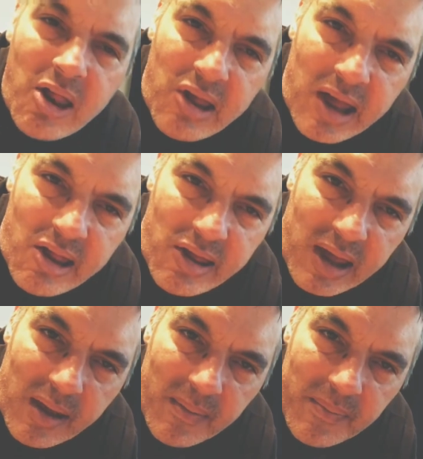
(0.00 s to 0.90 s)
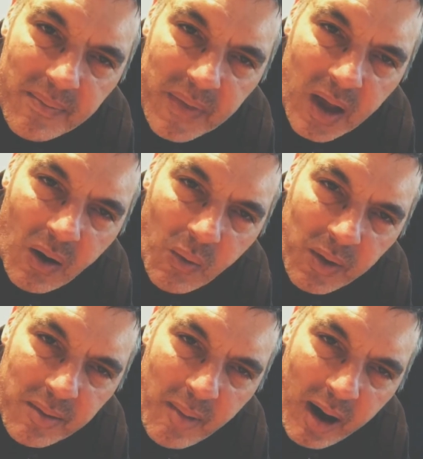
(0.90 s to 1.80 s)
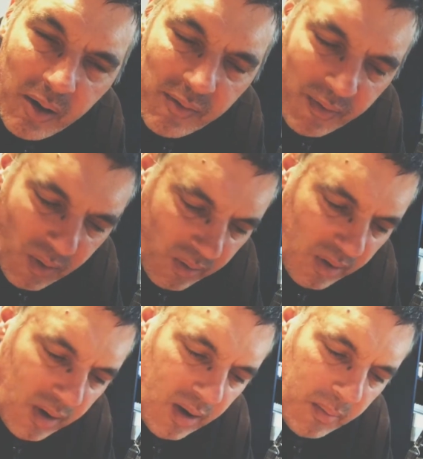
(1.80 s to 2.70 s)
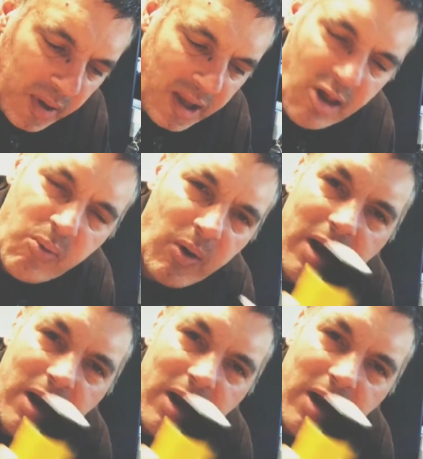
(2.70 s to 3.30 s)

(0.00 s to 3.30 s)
easy, you know, with a microphone, but this one,